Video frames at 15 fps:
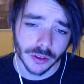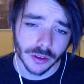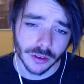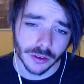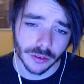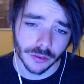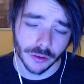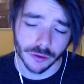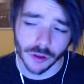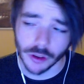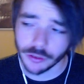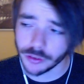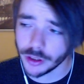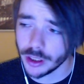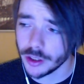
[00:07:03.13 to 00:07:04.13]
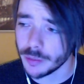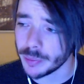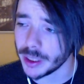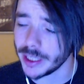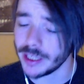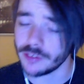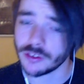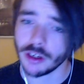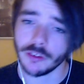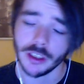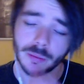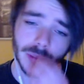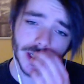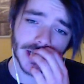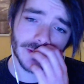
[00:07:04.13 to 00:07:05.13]
The roster, the players currently
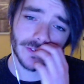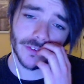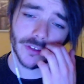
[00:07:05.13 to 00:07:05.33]
playing for